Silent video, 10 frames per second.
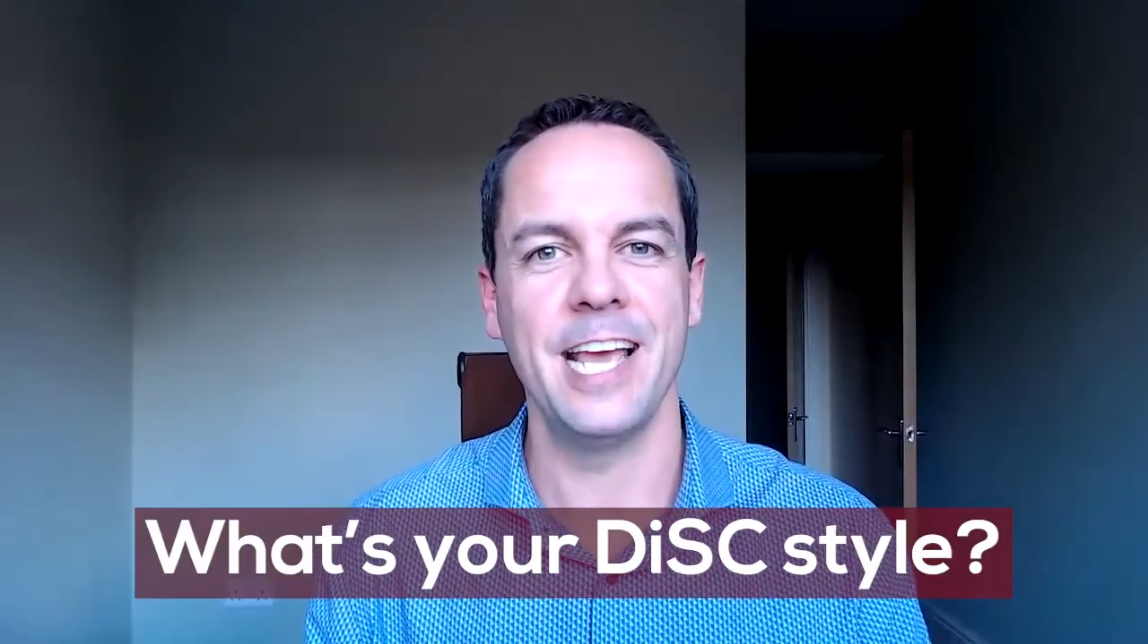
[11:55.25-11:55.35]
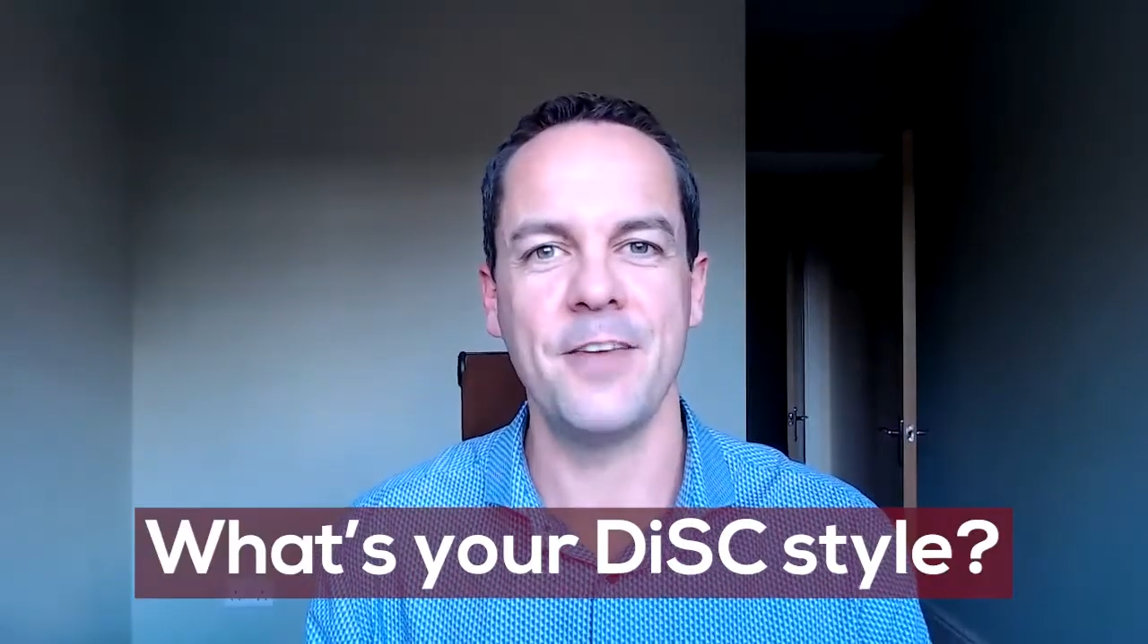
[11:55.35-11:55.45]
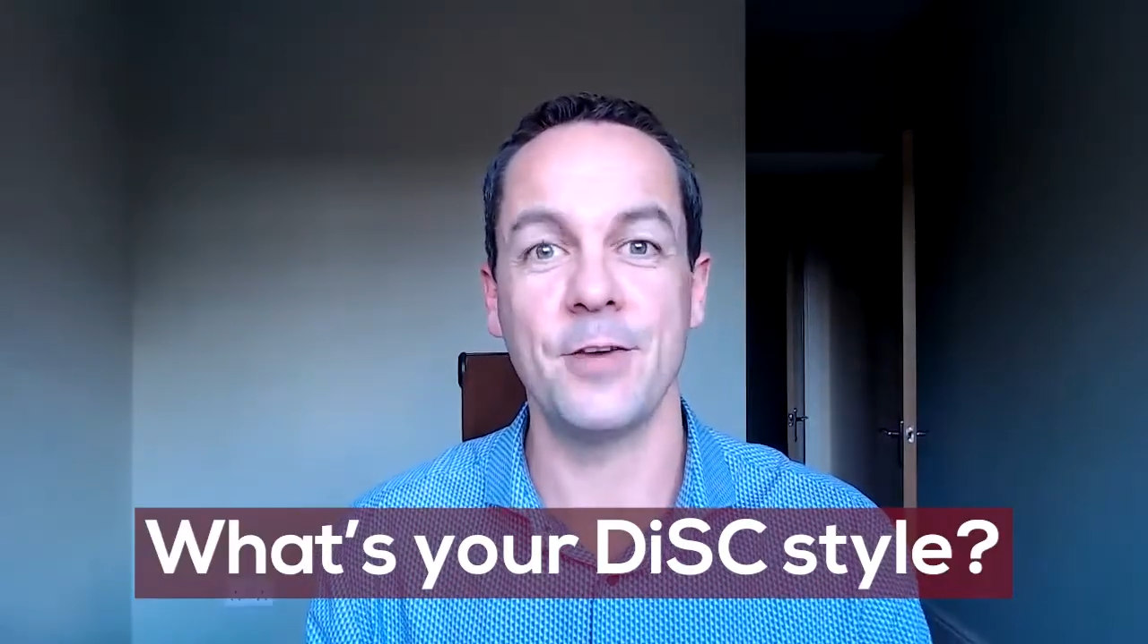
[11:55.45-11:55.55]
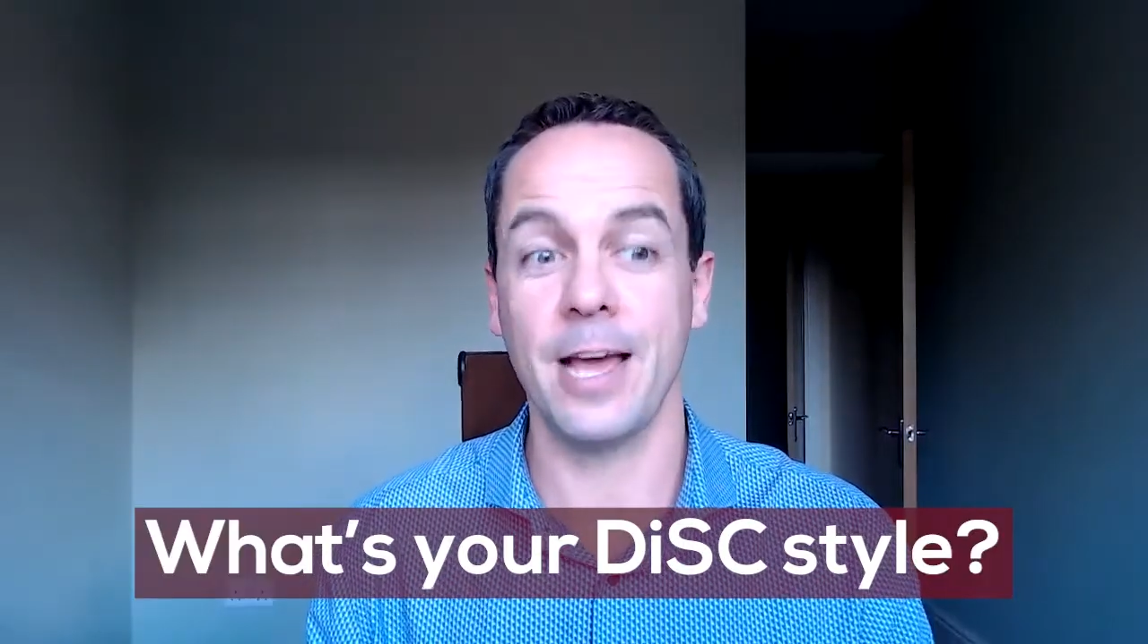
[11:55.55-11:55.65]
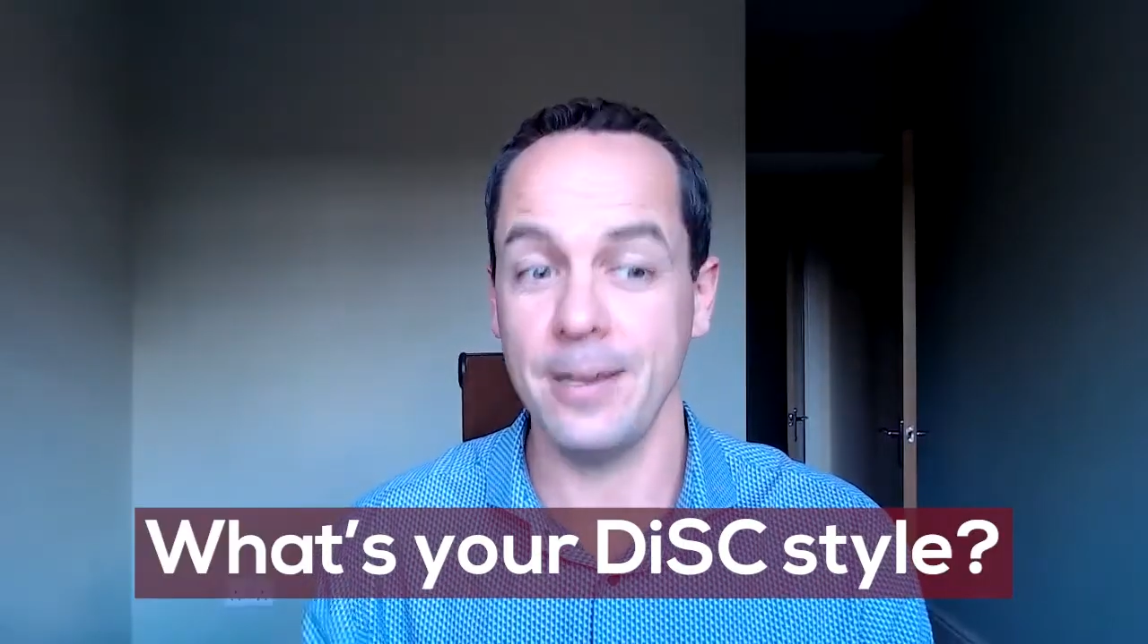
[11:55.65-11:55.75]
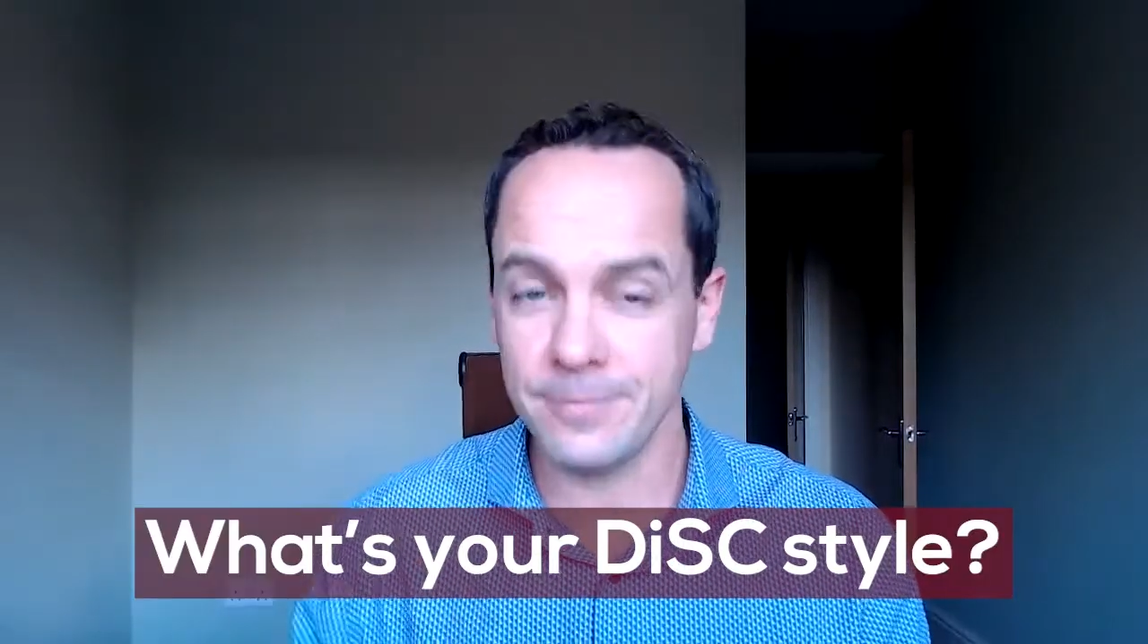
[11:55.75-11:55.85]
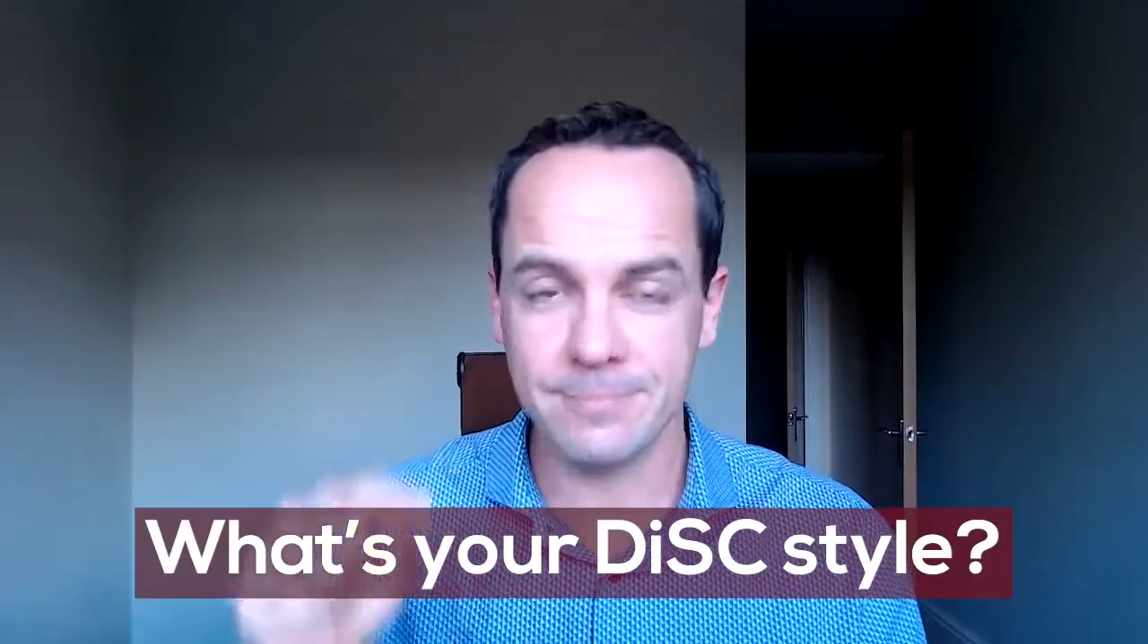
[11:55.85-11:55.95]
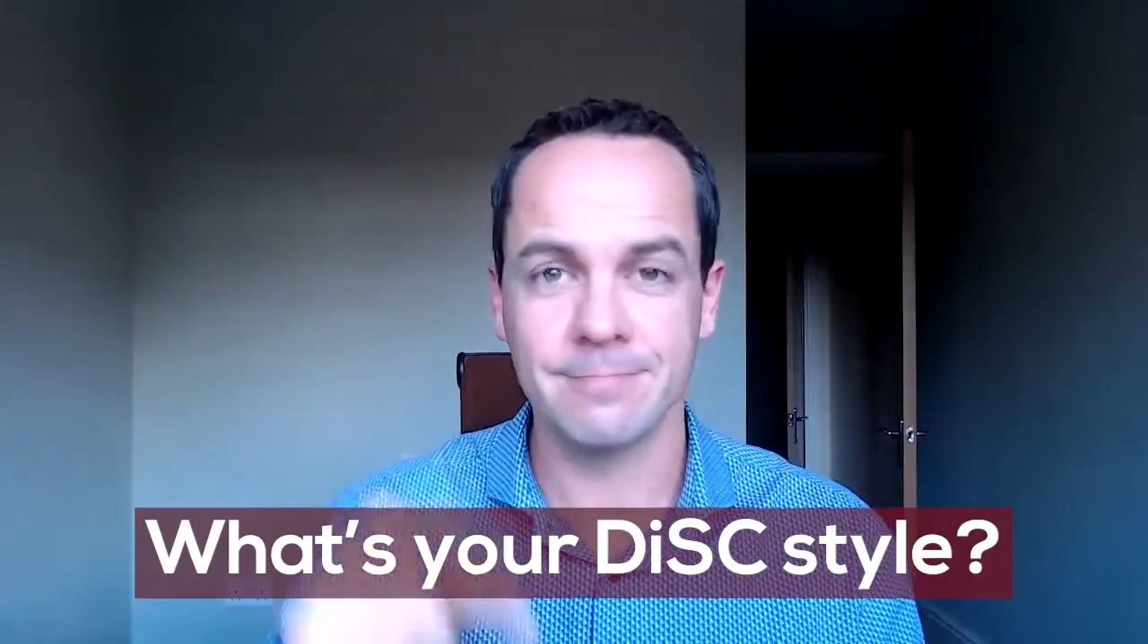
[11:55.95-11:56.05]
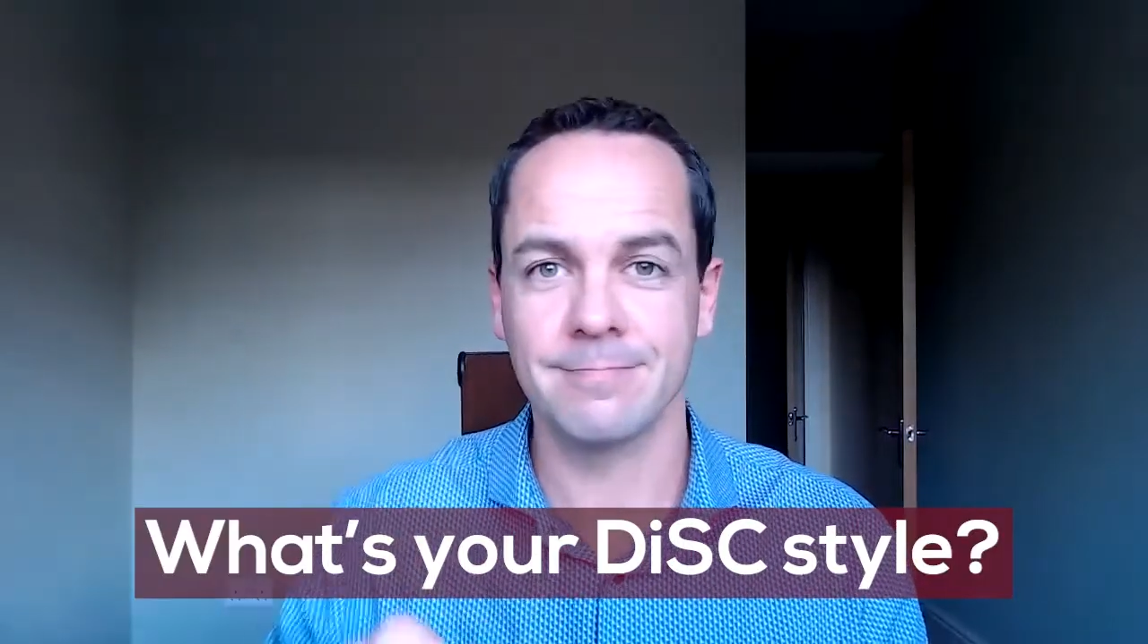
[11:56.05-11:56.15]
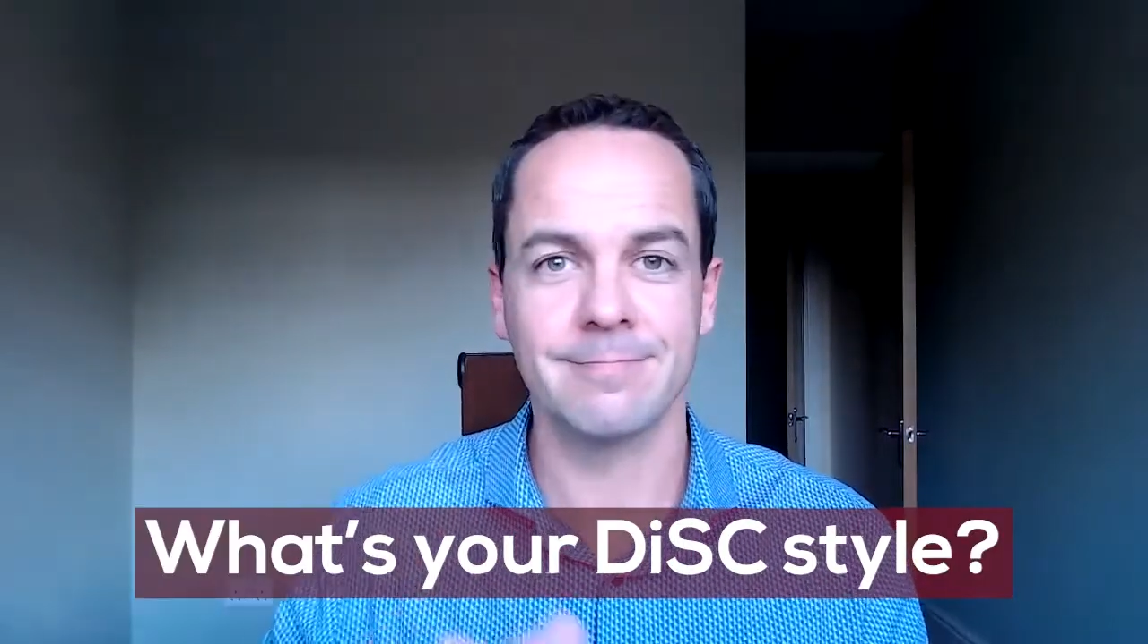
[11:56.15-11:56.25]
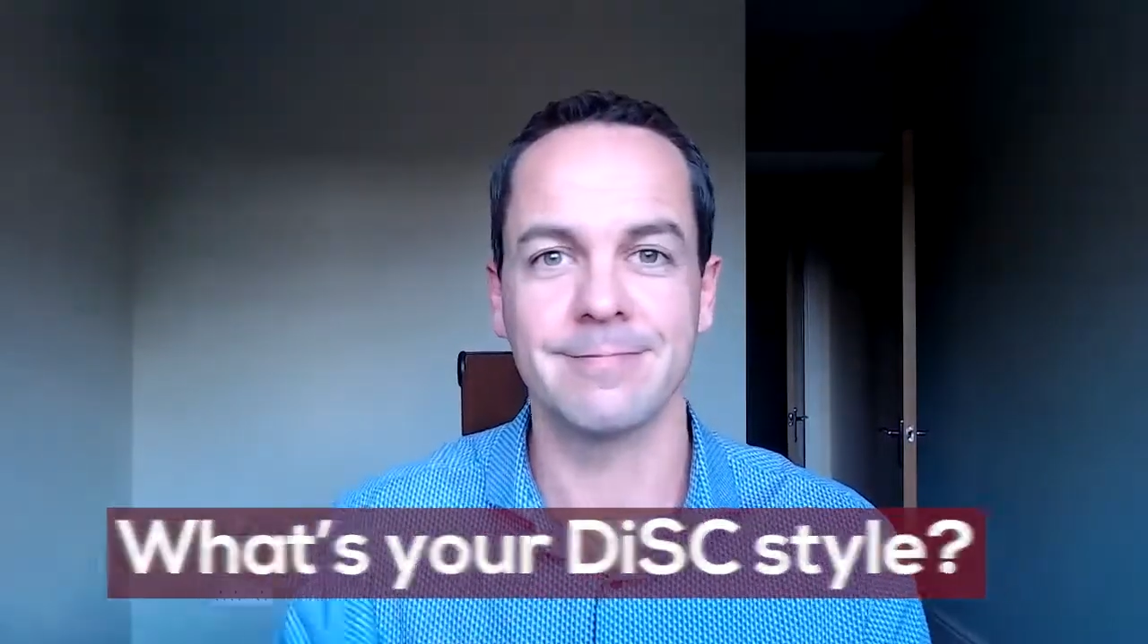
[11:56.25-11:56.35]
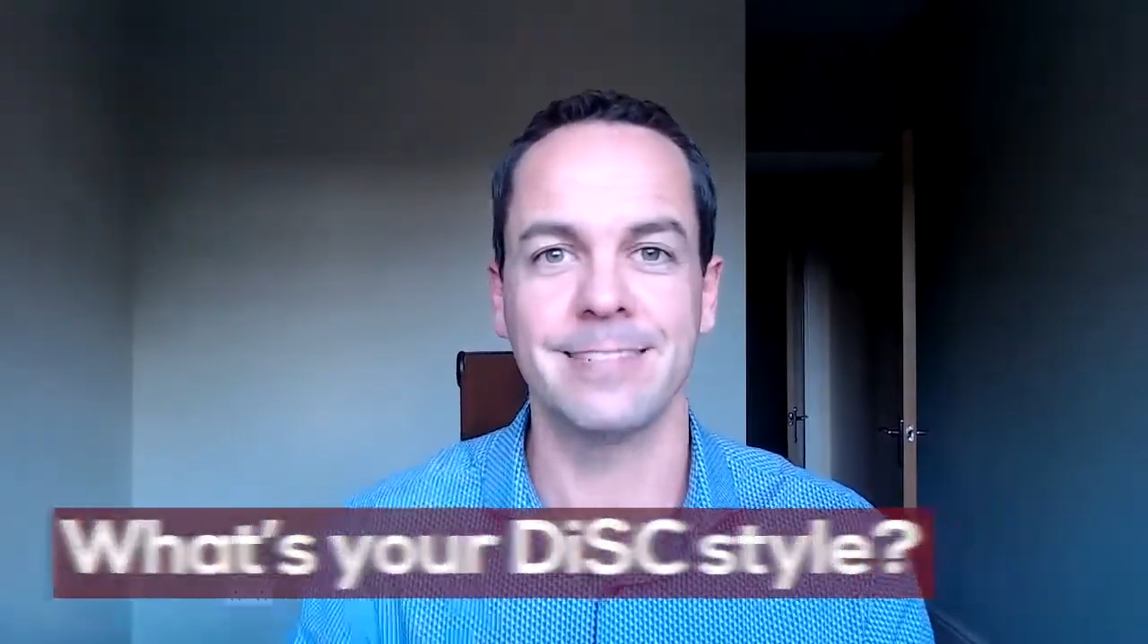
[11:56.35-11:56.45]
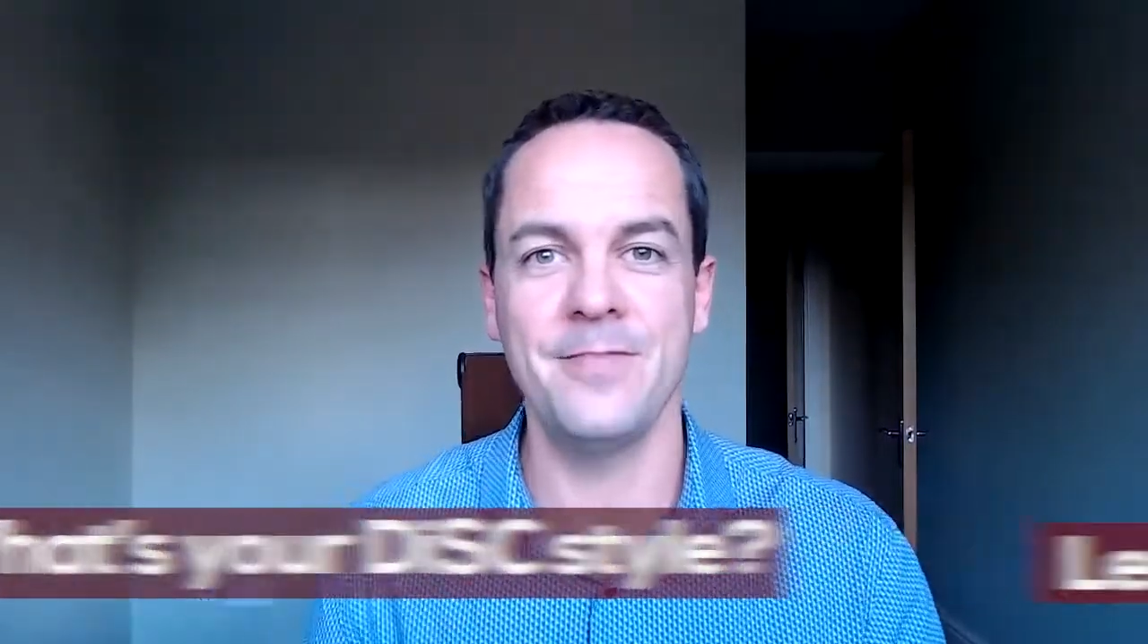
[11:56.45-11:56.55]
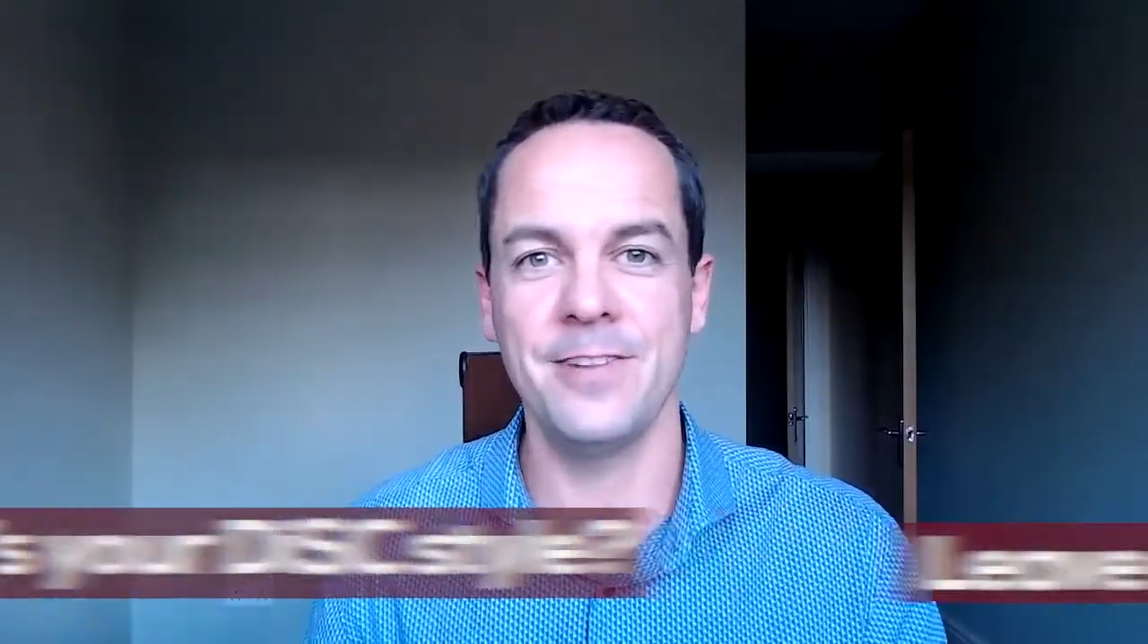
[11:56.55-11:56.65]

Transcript: If you have, leave